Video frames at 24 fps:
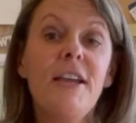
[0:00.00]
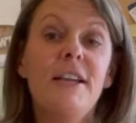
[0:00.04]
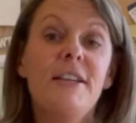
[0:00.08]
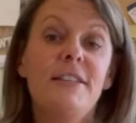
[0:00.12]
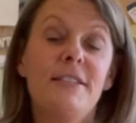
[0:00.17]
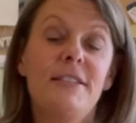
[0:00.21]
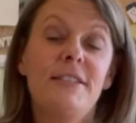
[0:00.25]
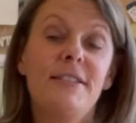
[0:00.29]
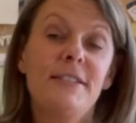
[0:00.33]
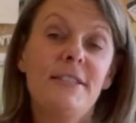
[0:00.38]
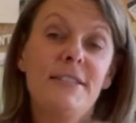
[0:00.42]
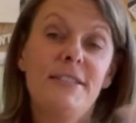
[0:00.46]

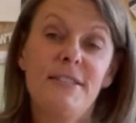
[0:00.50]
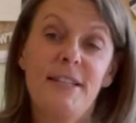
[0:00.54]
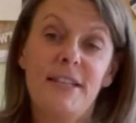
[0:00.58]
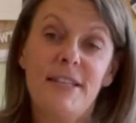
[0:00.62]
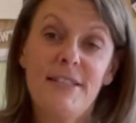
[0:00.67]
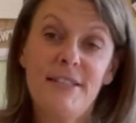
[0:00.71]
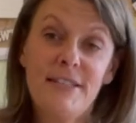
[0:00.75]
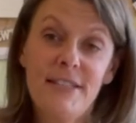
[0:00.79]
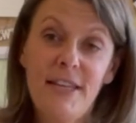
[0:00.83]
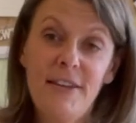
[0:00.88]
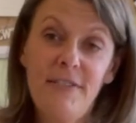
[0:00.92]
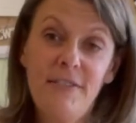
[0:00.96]
Since it's
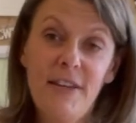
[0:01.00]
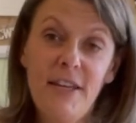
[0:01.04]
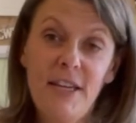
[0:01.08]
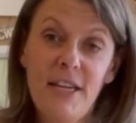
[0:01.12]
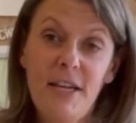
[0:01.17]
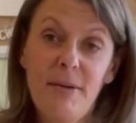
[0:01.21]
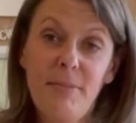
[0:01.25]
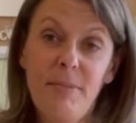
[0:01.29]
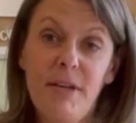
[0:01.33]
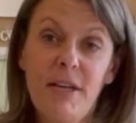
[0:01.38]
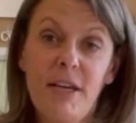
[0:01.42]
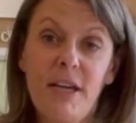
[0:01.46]
Thanksgiving
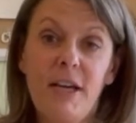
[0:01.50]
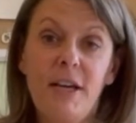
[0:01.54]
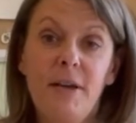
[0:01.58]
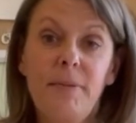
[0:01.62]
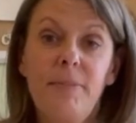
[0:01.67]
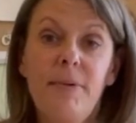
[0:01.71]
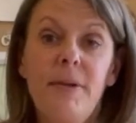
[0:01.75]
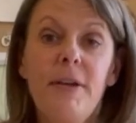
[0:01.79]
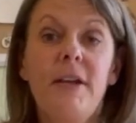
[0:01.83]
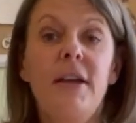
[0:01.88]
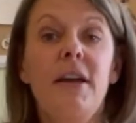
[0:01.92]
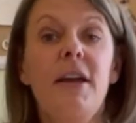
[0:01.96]
coming
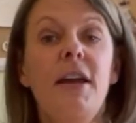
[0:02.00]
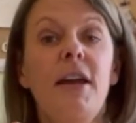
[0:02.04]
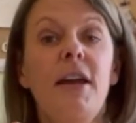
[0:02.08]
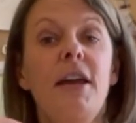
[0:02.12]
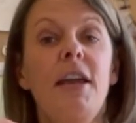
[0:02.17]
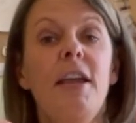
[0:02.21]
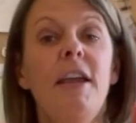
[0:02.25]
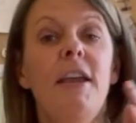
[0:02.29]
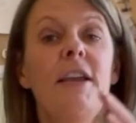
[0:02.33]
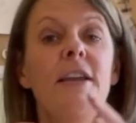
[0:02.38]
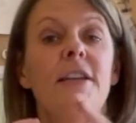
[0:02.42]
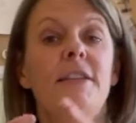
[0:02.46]
up,
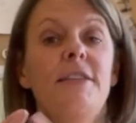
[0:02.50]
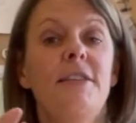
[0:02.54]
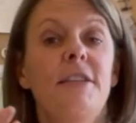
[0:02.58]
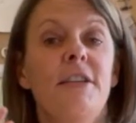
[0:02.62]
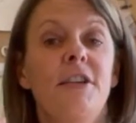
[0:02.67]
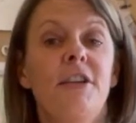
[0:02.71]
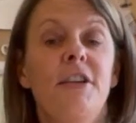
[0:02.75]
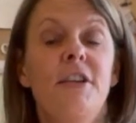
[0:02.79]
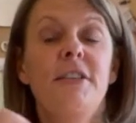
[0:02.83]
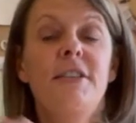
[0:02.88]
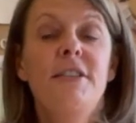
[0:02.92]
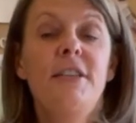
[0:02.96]
it's a
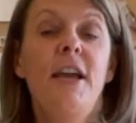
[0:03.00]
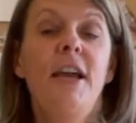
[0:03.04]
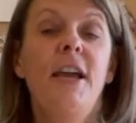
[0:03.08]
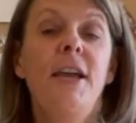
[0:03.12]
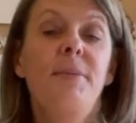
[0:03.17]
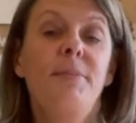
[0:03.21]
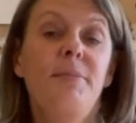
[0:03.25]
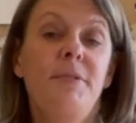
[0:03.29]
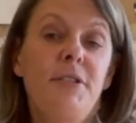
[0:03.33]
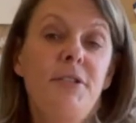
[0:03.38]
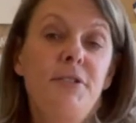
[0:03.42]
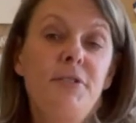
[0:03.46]
good
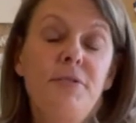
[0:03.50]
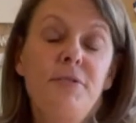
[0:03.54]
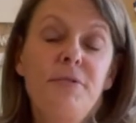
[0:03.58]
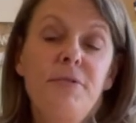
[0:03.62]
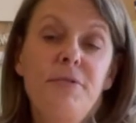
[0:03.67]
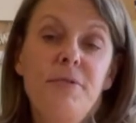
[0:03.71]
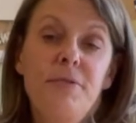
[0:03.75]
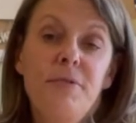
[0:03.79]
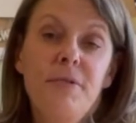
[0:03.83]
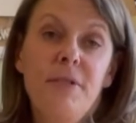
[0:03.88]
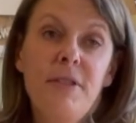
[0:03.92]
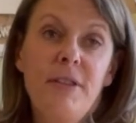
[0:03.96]
time
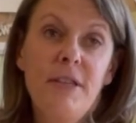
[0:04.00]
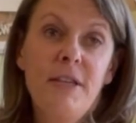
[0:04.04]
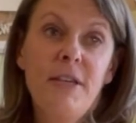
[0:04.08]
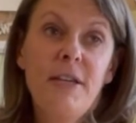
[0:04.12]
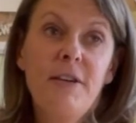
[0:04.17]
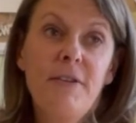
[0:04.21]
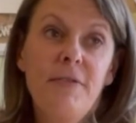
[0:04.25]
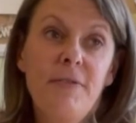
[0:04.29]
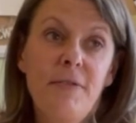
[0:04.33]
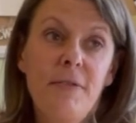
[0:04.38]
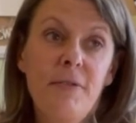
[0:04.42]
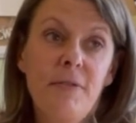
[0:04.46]
to think
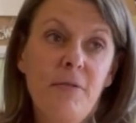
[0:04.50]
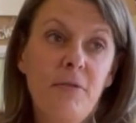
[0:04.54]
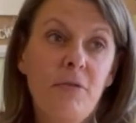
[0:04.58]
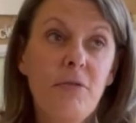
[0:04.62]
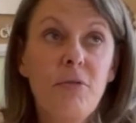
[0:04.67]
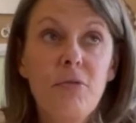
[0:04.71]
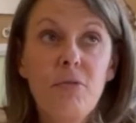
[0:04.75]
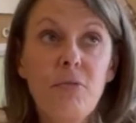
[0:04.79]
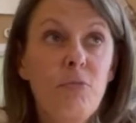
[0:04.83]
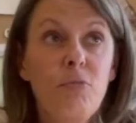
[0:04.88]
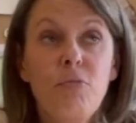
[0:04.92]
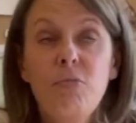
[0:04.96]
of
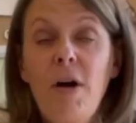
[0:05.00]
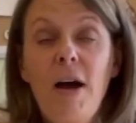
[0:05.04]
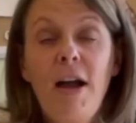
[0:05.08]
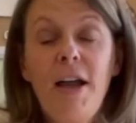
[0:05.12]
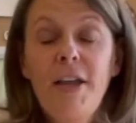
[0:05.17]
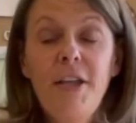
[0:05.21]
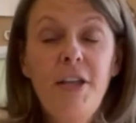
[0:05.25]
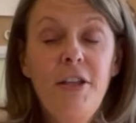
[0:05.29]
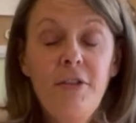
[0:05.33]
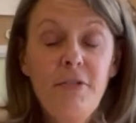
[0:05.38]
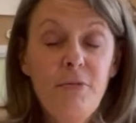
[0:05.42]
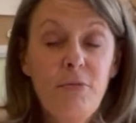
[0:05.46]

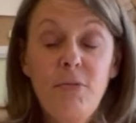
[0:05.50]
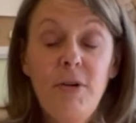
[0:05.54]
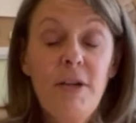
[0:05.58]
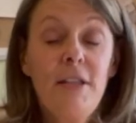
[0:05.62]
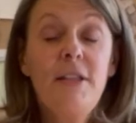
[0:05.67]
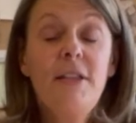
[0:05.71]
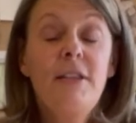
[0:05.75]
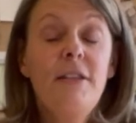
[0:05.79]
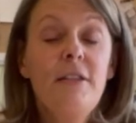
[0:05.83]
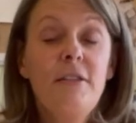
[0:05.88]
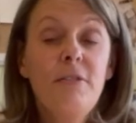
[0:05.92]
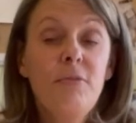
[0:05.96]
what
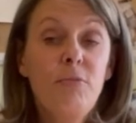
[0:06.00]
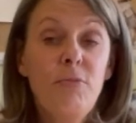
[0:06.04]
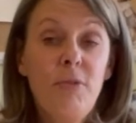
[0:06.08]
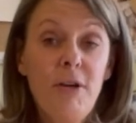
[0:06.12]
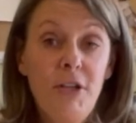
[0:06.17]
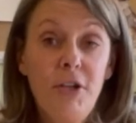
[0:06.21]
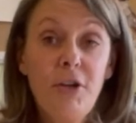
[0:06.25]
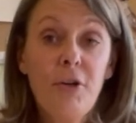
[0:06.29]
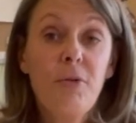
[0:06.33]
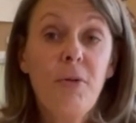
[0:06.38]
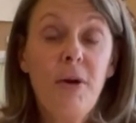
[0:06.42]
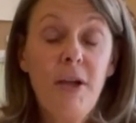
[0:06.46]

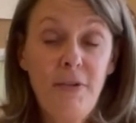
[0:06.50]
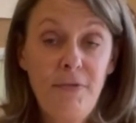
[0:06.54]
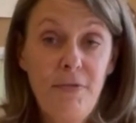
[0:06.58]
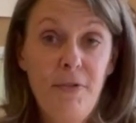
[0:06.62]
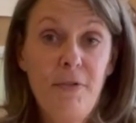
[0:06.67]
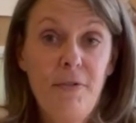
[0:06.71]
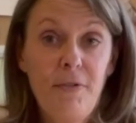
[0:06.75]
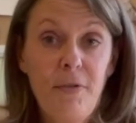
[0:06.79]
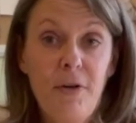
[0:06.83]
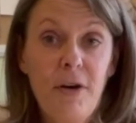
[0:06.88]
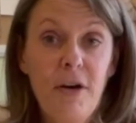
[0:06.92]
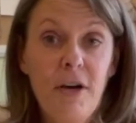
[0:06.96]
you're
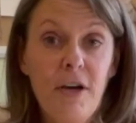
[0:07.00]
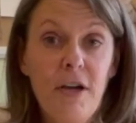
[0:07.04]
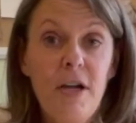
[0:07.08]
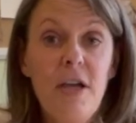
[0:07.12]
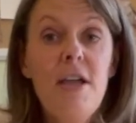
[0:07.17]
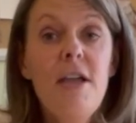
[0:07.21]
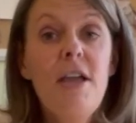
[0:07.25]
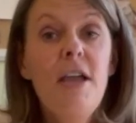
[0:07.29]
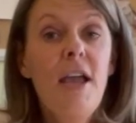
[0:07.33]
grateful for.